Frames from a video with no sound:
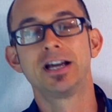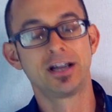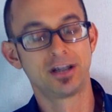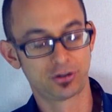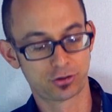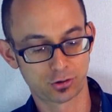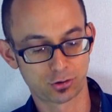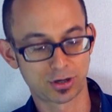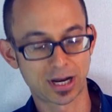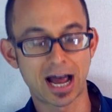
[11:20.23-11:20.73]

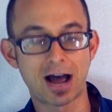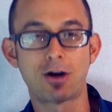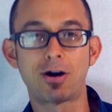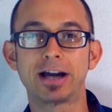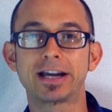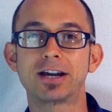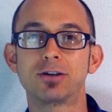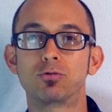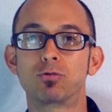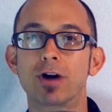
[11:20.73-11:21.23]
So now I
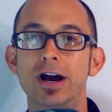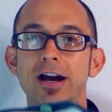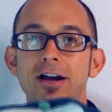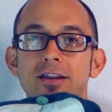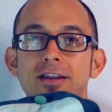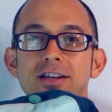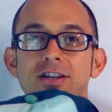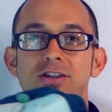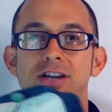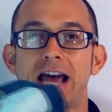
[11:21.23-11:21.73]
can wear
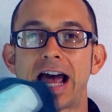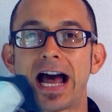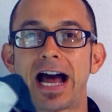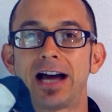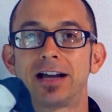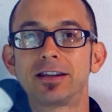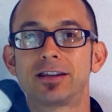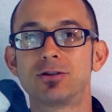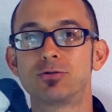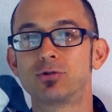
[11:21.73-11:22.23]
this
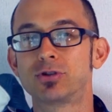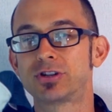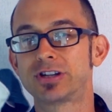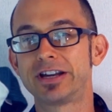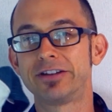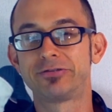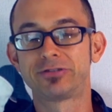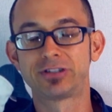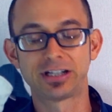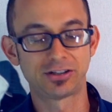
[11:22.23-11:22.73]
hat that was
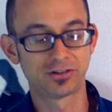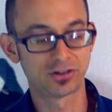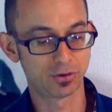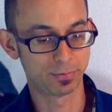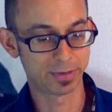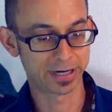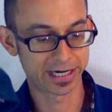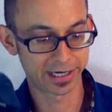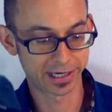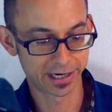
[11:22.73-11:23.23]
gifted to
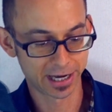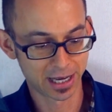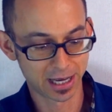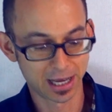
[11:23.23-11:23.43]
me